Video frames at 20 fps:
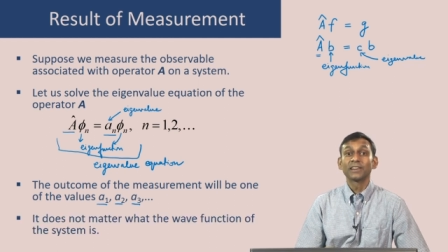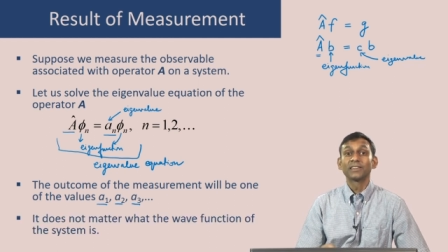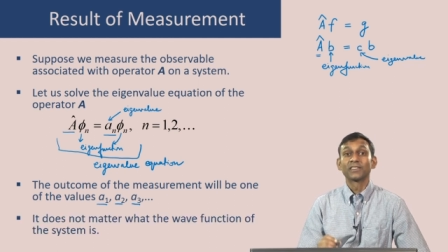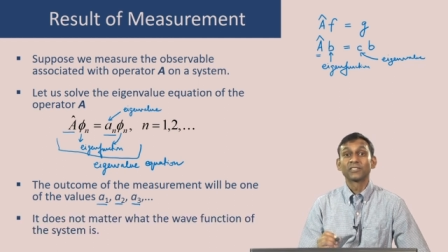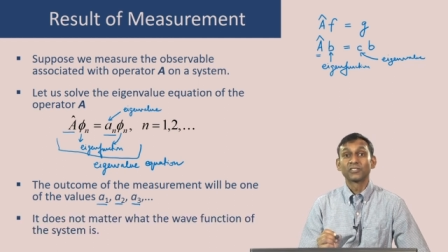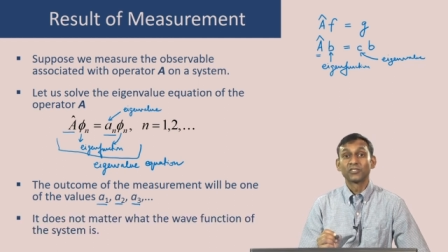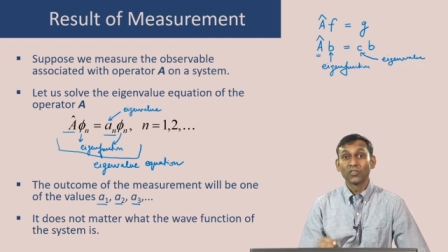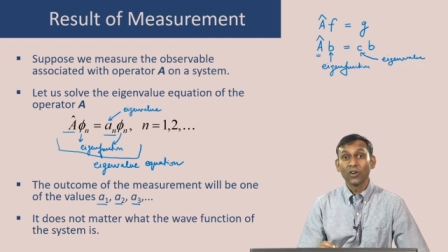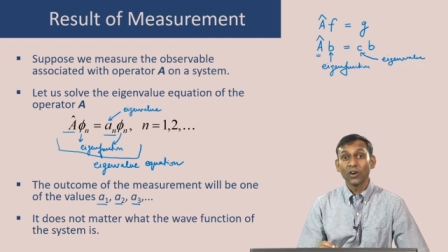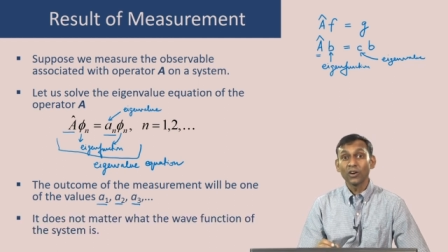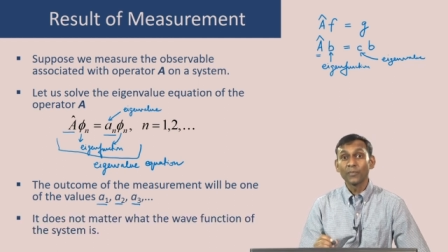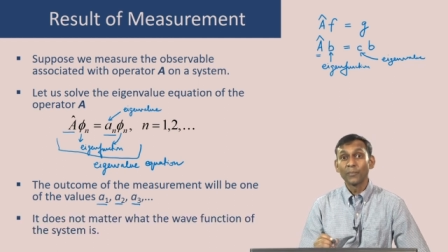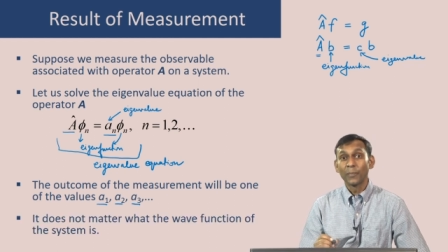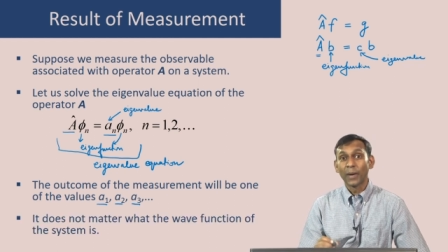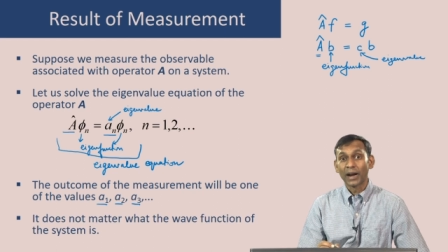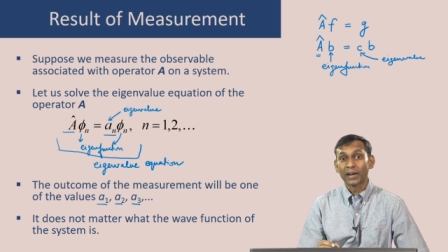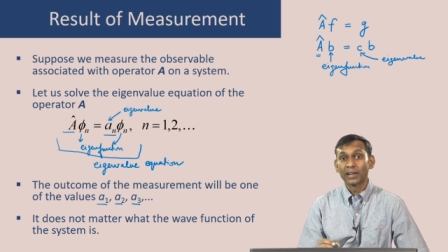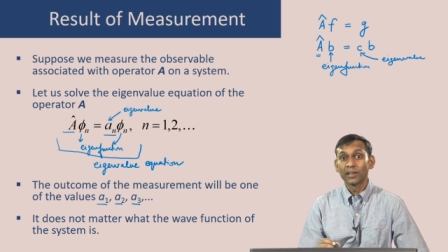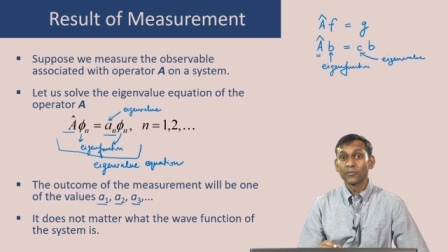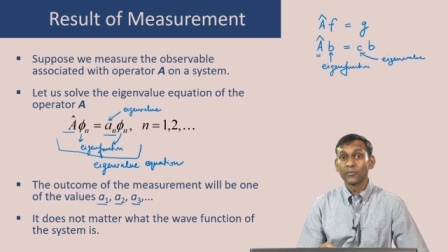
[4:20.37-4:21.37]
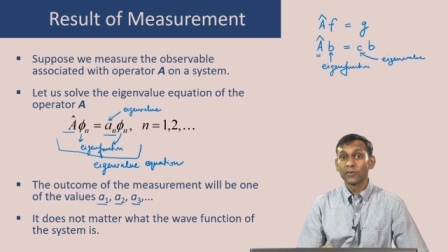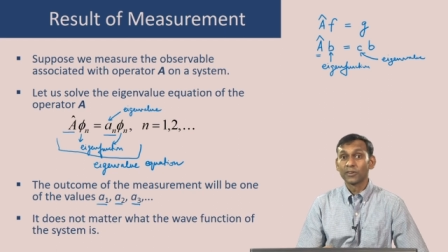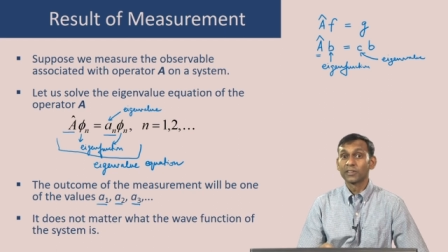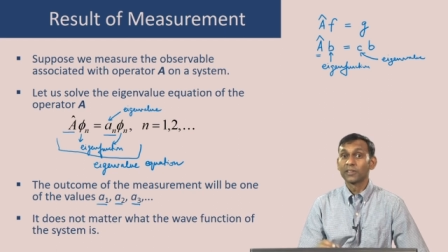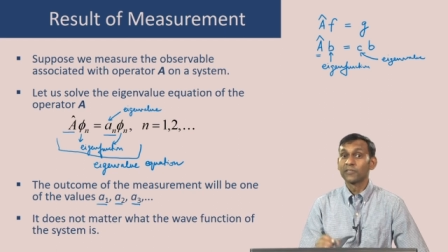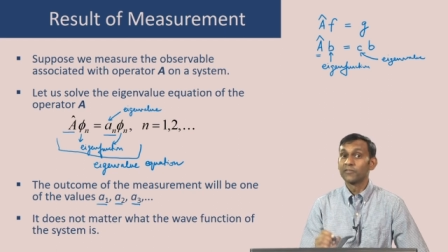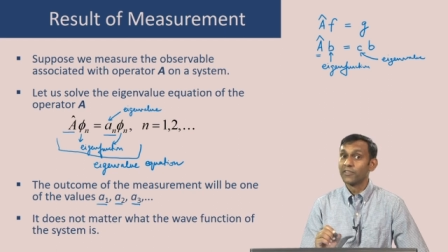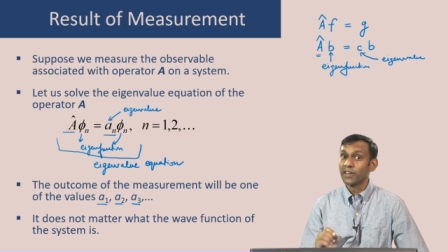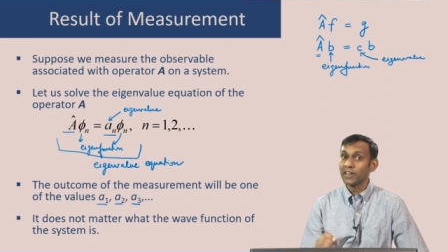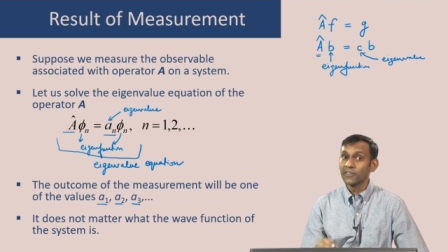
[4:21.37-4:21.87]
it does not matter what
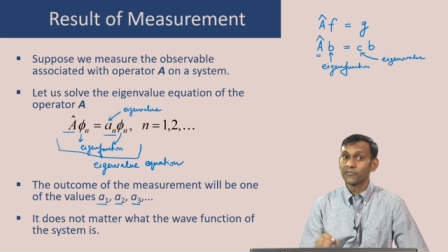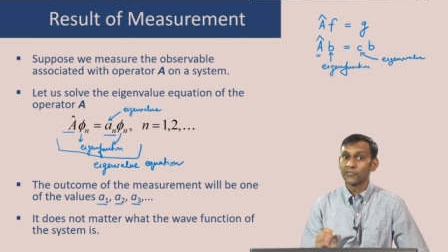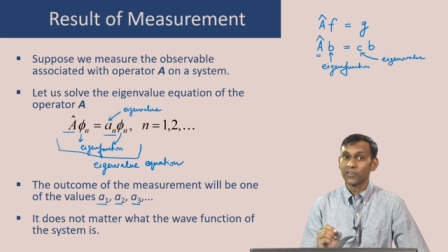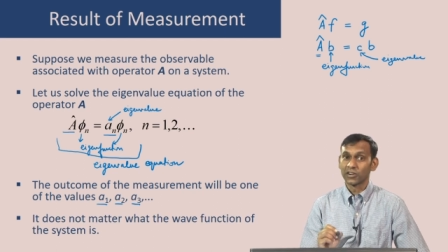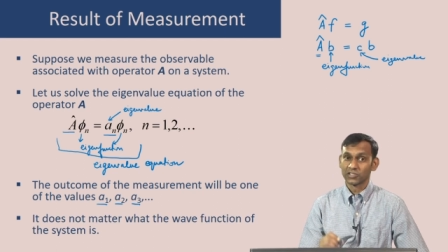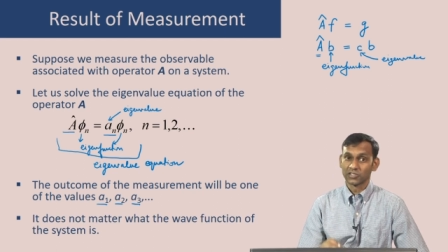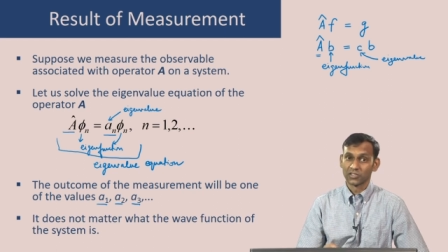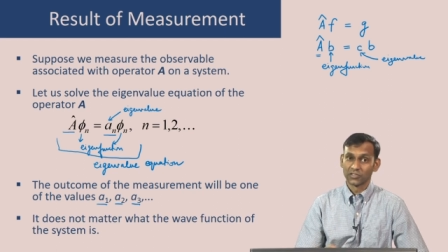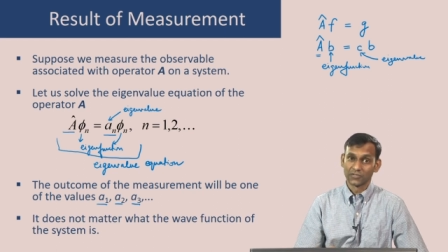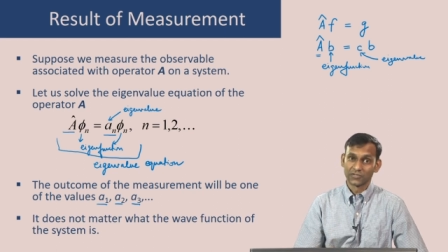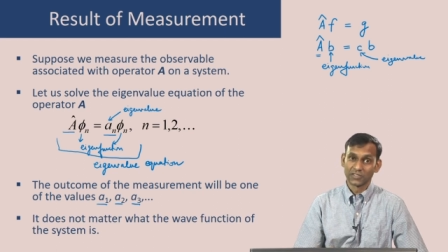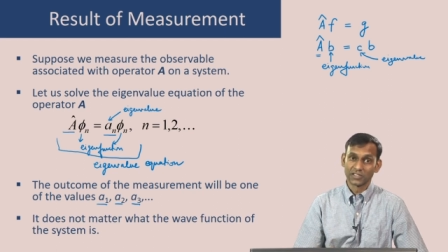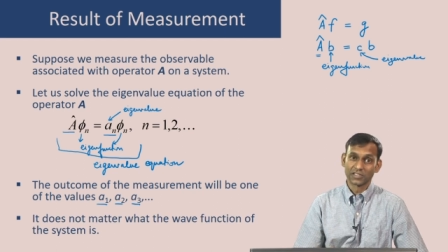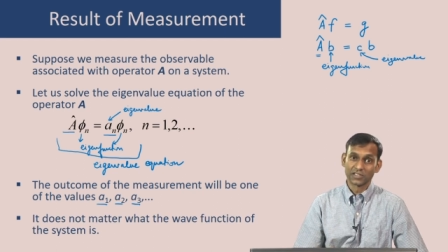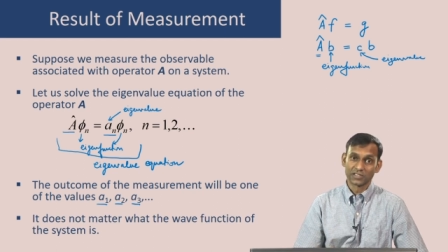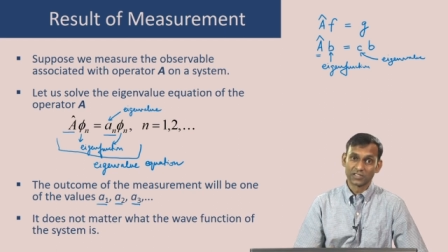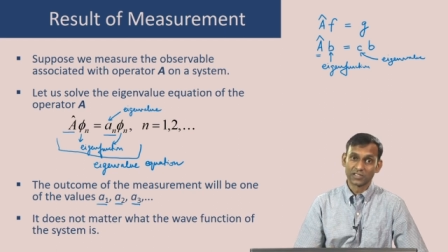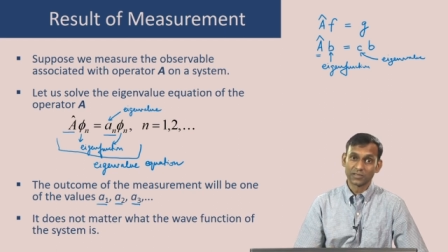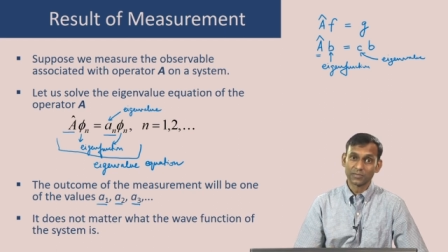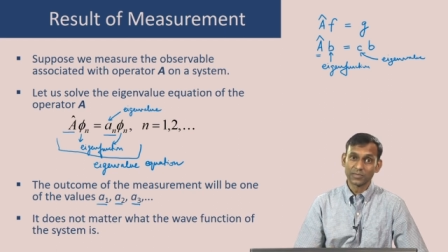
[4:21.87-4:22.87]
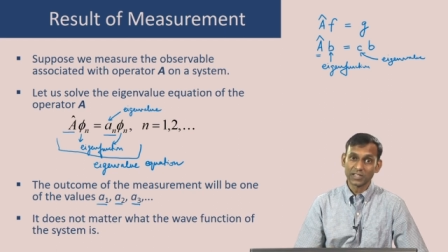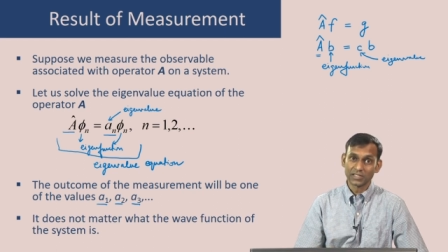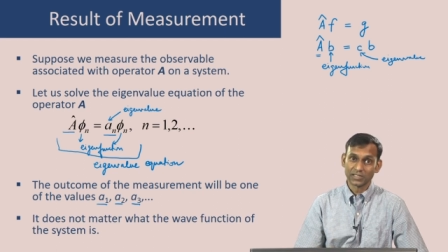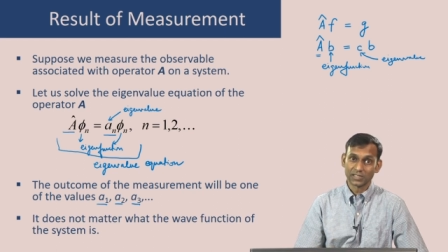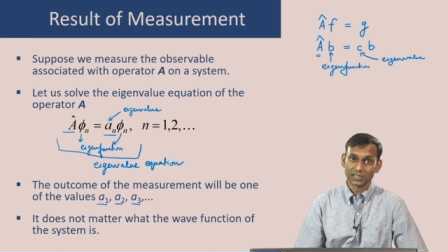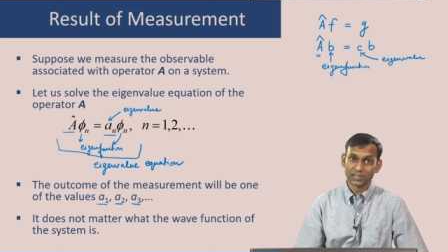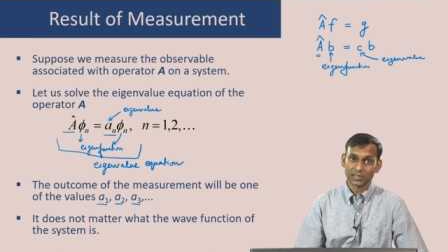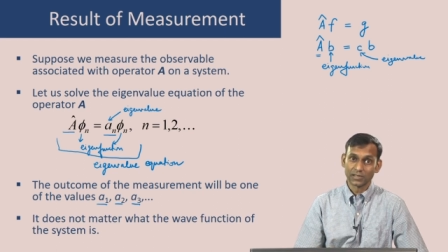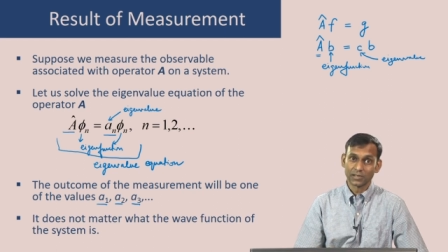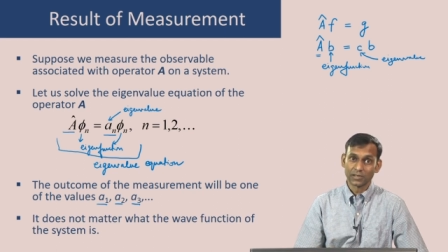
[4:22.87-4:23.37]
the wave function of the system
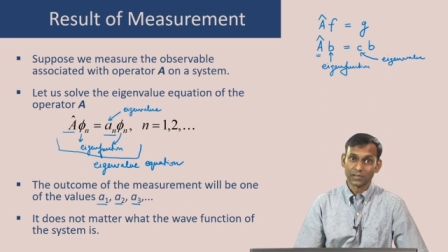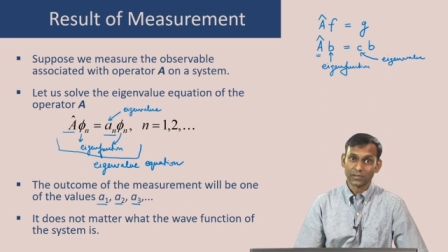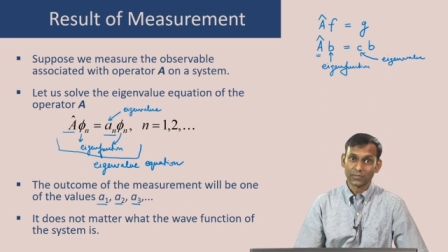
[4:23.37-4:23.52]
is,